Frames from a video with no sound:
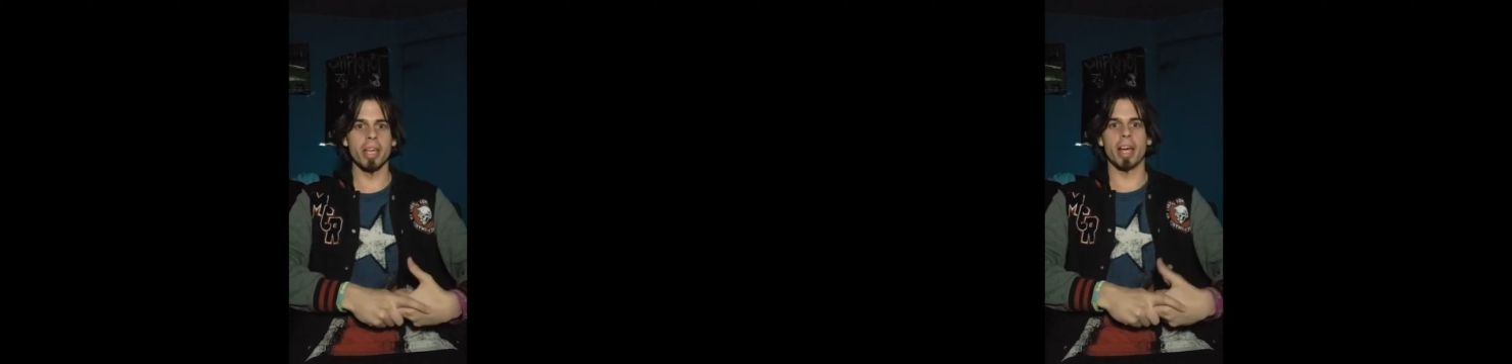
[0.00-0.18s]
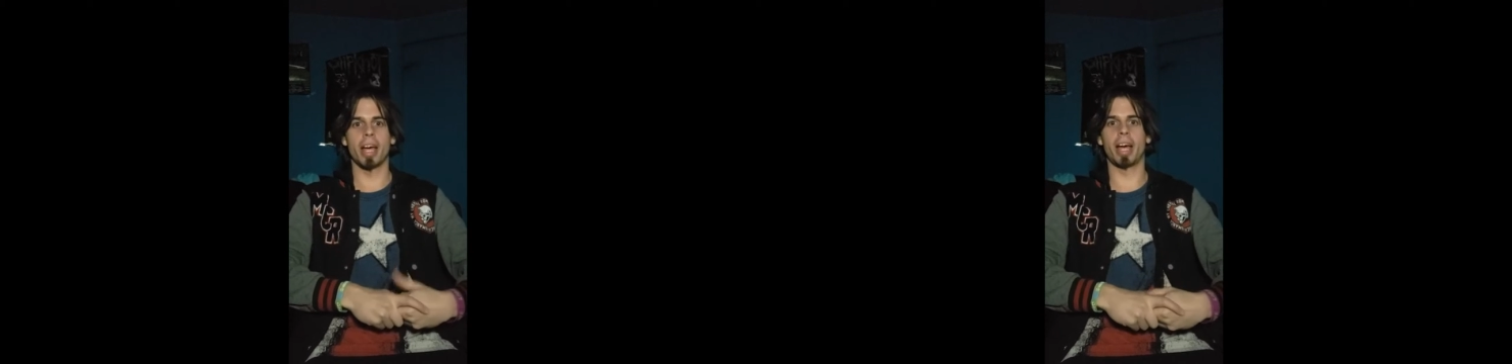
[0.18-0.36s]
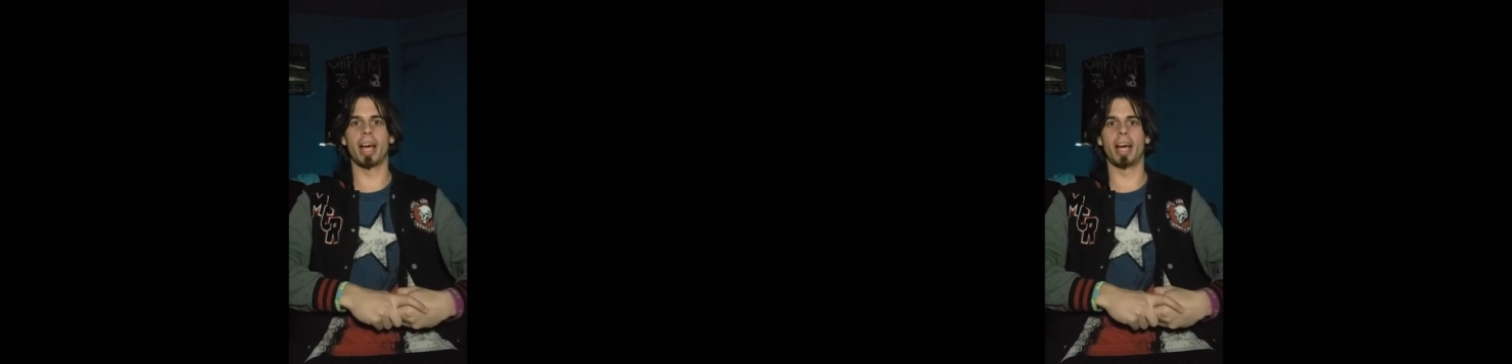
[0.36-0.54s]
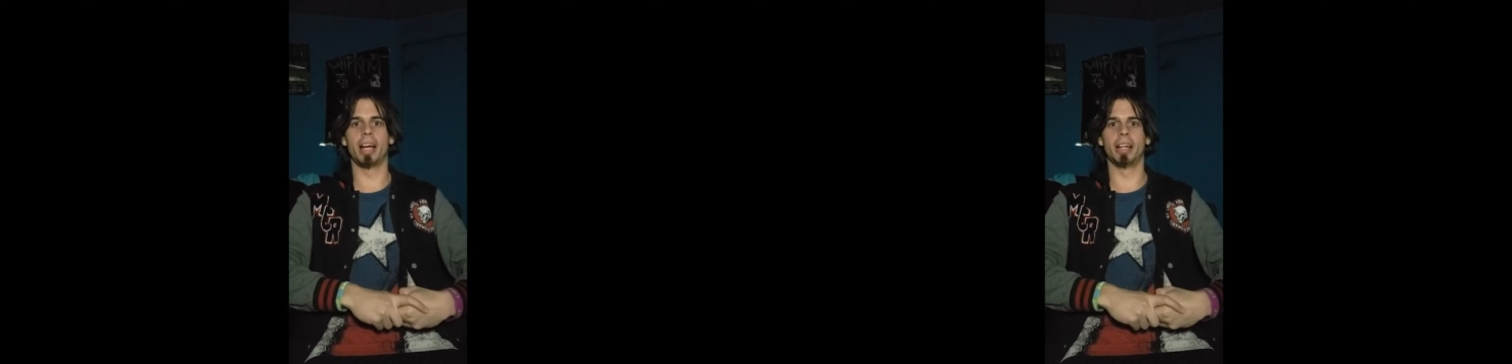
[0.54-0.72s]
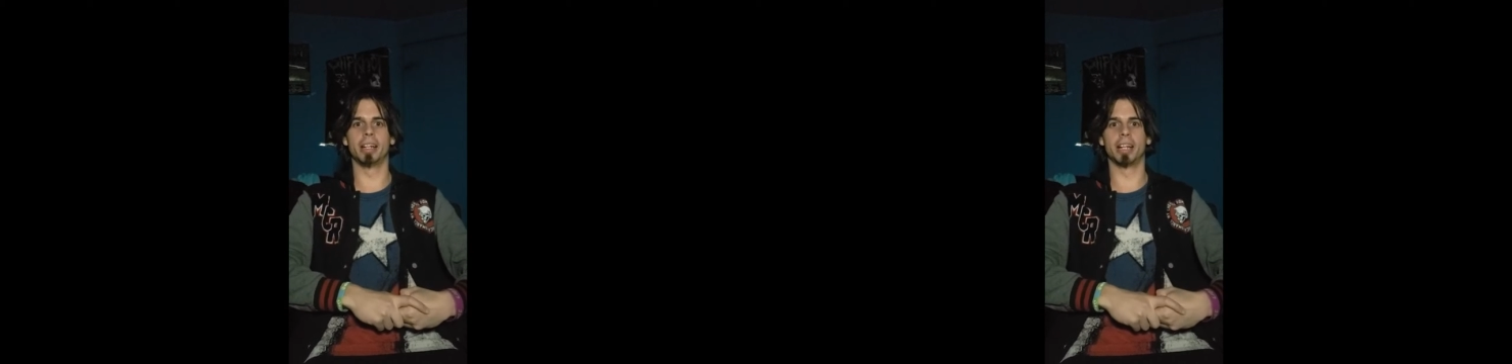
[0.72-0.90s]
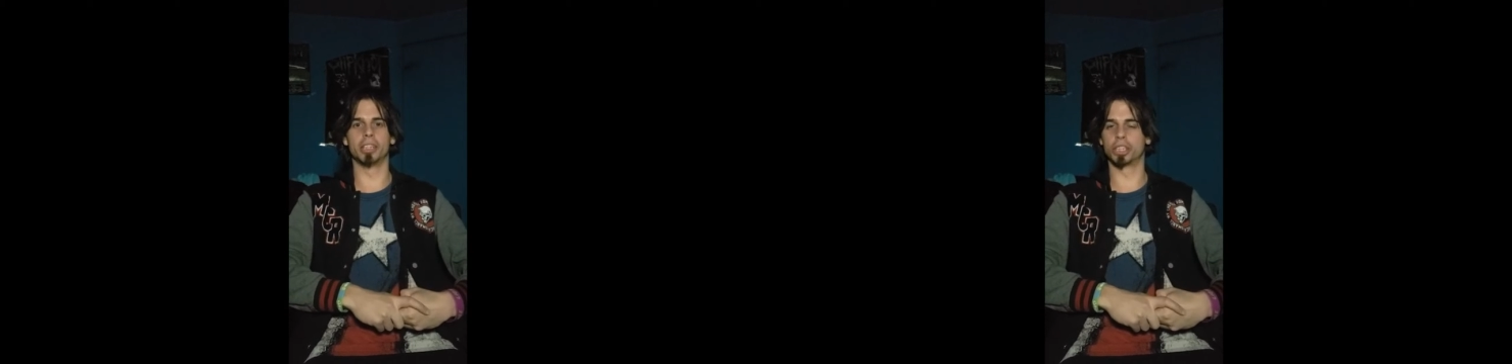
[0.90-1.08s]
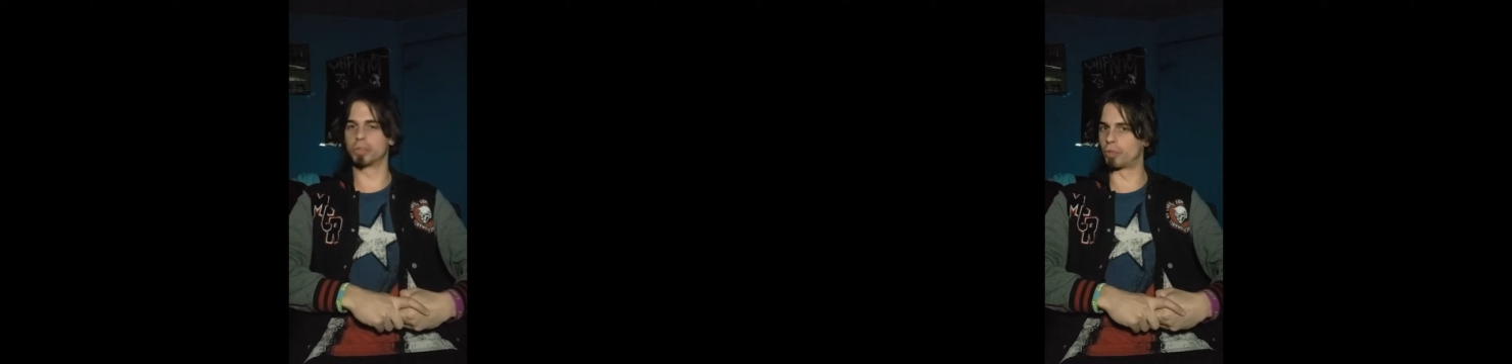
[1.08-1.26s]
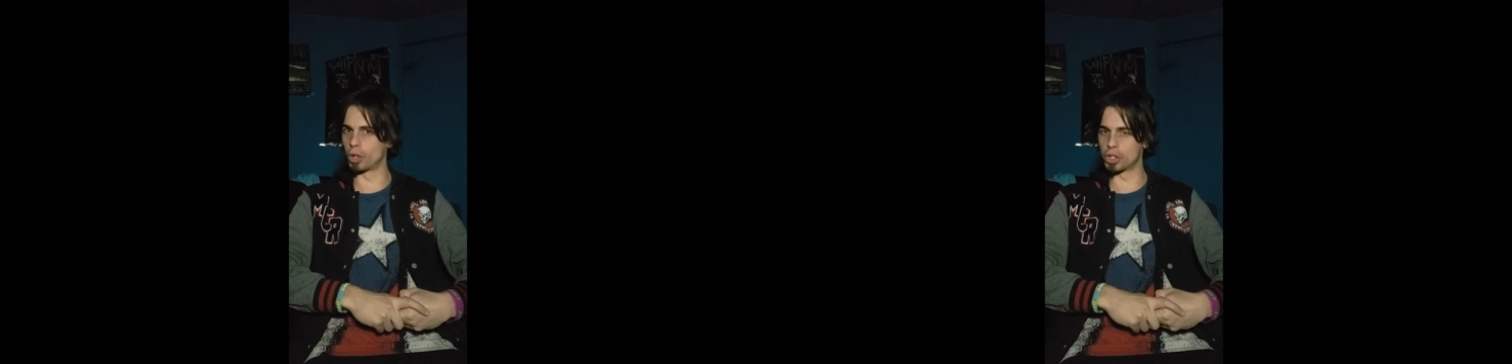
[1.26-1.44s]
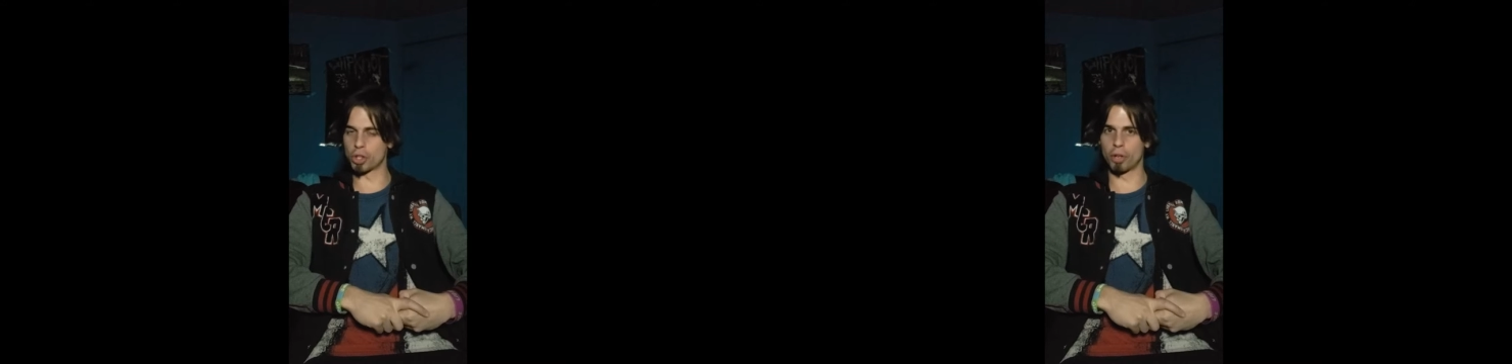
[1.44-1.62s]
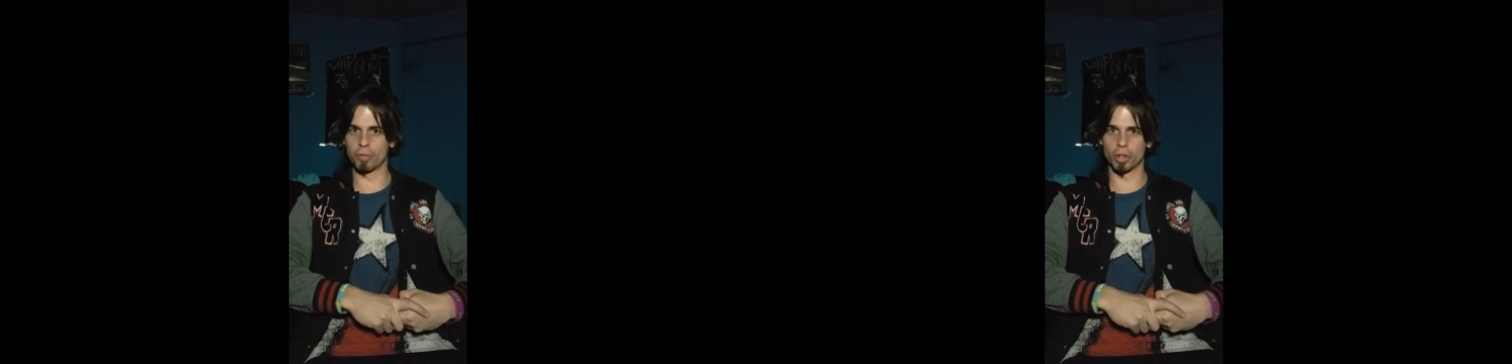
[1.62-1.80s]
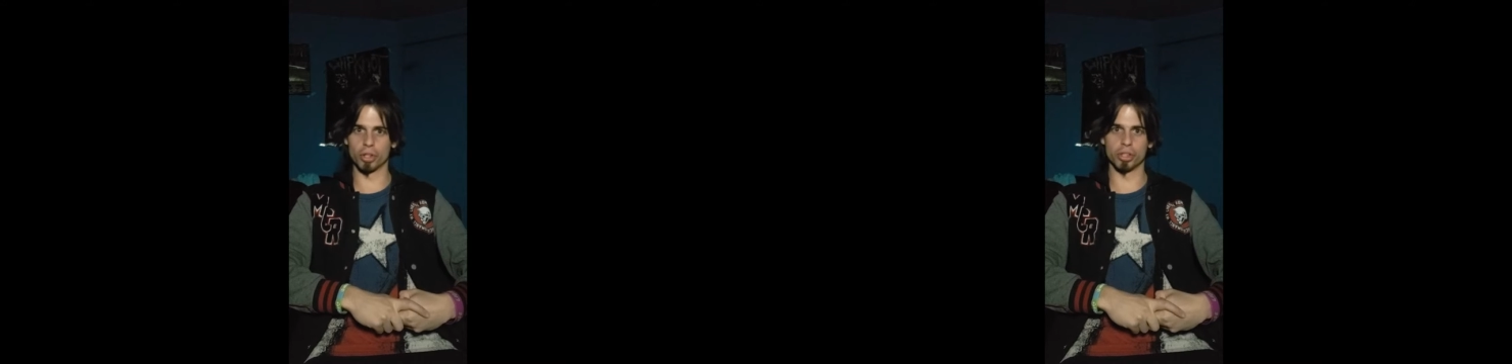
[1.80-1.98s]
And I did some
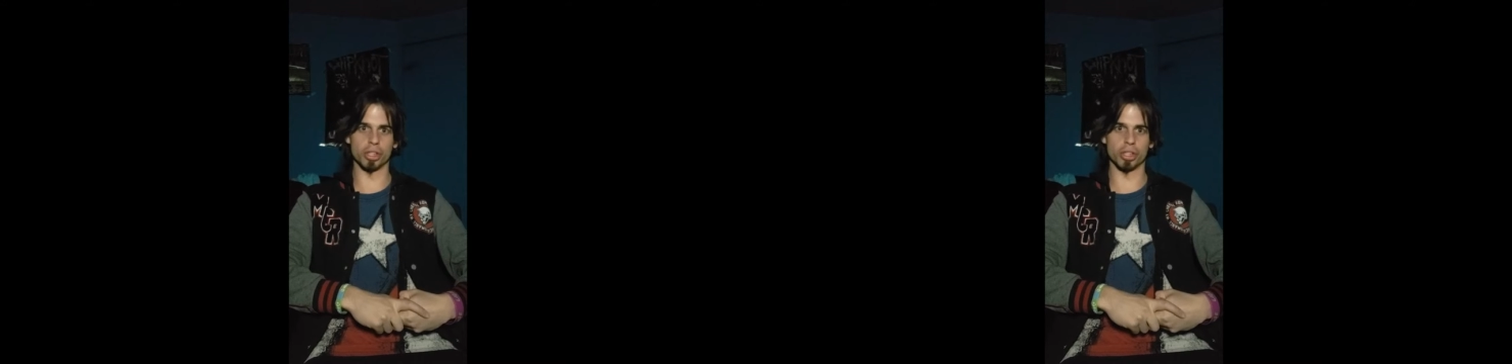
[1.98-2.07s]
voiceovers.